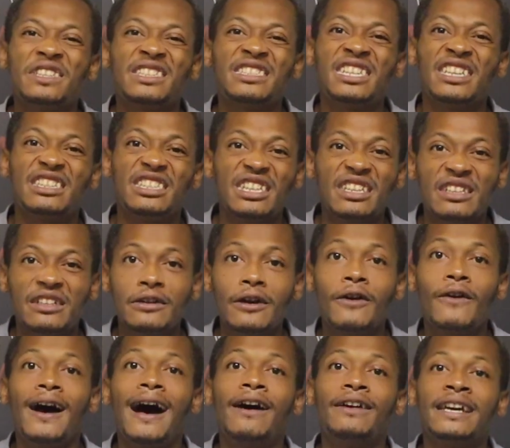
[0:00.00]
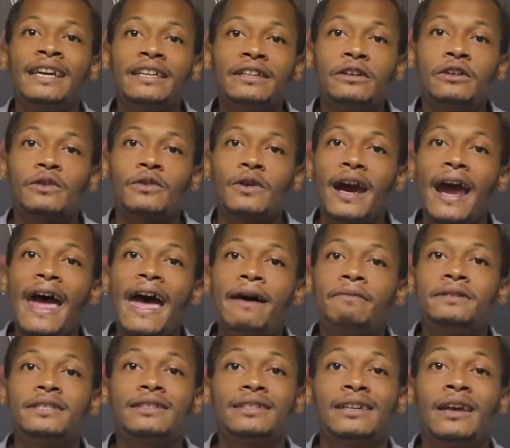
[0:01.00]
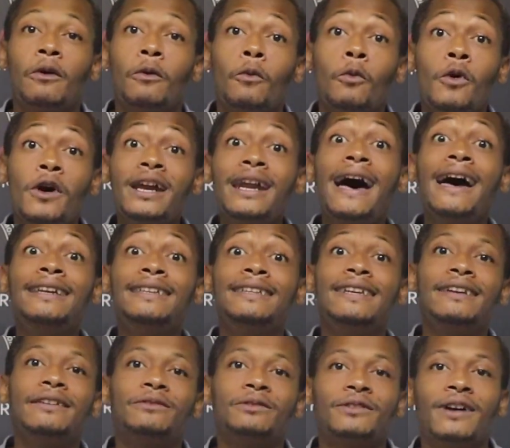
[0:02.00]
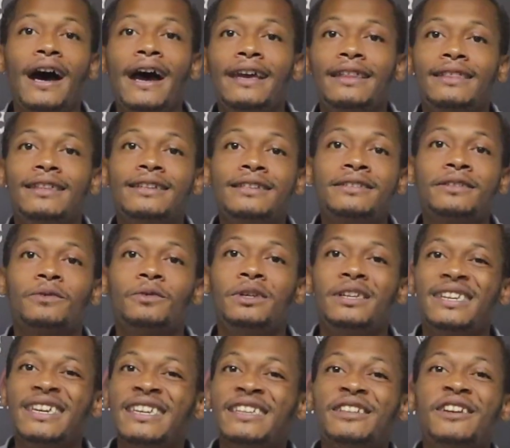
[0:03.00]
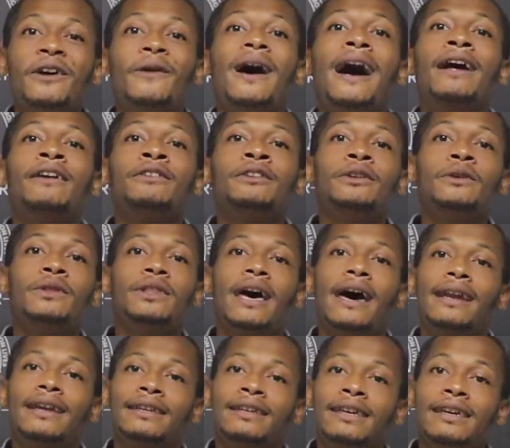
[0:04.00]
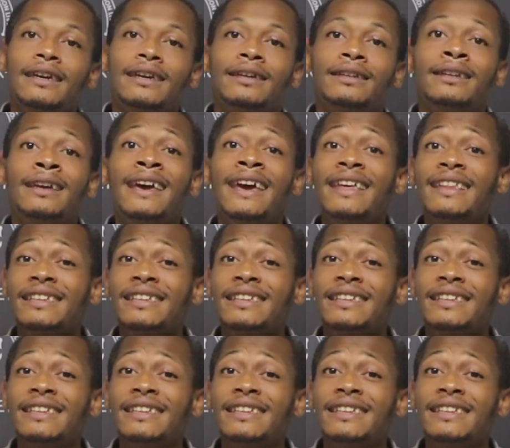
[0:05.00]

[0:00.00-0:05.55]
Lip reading: to go out and grasp what I did right this week and go out and do that again.